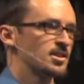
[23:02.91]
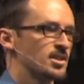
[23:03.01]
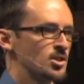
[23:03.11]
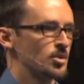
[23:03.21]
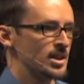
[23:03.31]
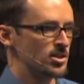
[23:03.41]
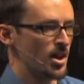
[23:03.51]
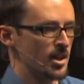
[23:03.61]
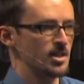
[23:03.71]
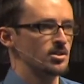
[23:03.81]
does this when he's
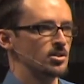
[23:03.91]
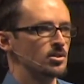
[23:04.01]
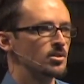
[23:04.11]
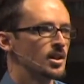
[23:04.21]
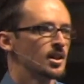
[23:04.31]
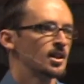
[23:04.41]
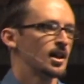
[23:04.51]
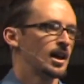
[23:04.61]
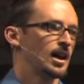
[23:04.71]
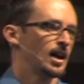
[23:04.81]
talking to
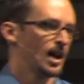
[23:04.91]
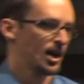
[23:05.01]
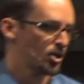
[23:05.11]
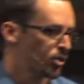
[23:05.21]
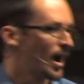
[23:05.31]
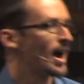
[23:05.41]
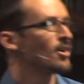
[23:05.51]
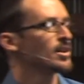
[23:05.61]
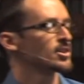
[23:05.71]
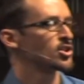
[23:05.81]
uh, a
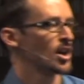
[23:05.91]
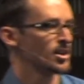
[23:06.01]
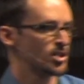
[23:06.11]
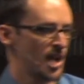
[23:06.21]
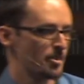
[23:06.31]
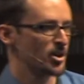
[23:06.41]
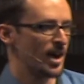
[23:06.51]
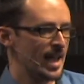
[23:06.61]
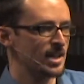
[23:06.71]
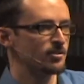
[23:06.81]
crowd in John
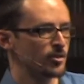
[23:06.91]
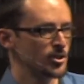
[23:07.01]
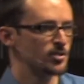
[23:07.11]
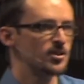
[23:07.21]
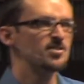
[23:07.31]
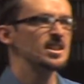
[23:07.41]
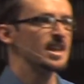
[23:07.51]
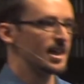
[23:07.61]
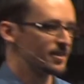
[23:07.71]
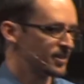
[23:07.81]
chapter 8, verse
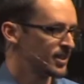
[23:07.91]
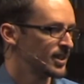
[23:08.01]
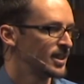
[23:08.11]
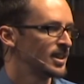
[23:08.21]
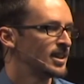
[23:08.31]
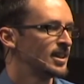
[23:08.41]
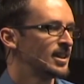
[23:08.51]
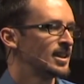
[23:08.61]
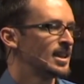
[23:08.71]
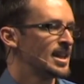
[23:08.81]
58.
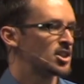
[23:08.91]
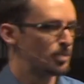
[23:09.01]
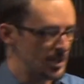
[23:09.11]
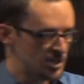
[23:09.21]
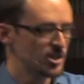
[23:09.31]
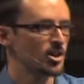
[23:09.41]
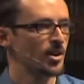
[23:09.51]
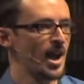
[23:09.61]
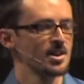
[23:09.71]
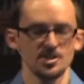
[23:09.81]
He speaks to the
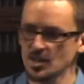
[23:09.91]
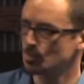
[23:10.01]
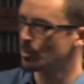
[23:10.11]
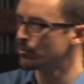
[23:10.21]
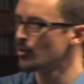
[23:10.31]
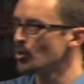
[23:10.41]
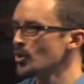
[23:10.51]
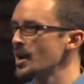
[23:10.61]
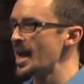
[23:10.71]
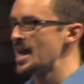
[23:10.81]
crowd and he says,
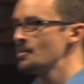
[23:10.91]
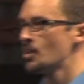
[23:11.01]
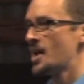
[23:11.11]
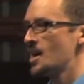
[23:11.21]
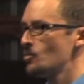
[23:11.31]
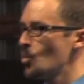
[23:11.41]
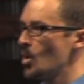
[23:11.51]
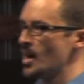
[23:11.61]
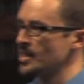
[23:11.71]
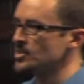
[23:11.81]
Before
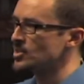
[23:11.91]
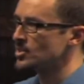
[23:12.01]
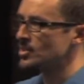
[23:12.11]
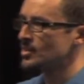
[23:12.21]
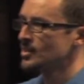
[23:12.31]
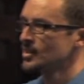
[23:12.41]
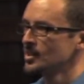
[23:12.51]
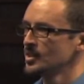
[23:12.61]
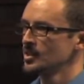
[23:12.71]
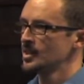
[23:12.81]
Abraham was,
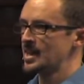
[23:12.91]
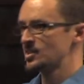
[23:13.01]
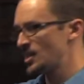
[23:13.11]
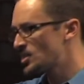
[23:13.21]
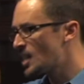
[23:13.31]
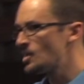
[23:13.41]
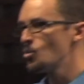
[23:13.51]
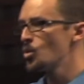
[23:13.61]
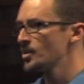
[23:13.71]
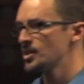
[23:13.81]
and it's that
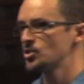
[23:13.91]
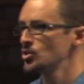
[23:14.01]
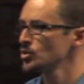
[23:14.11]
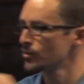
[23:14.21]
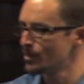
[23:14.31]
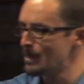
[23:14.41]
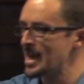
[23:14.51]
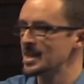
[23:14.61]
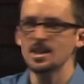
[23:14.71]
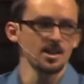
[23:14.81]
same word that's used for
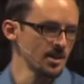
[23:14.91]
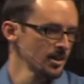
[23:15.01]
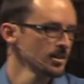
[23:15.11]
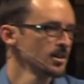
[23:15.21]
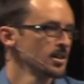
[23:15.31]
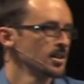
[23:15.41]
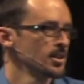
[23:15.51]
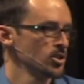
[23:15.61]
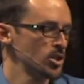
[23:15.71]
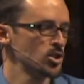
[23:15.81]
made here,
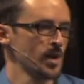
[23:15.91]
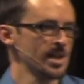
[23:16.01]
usually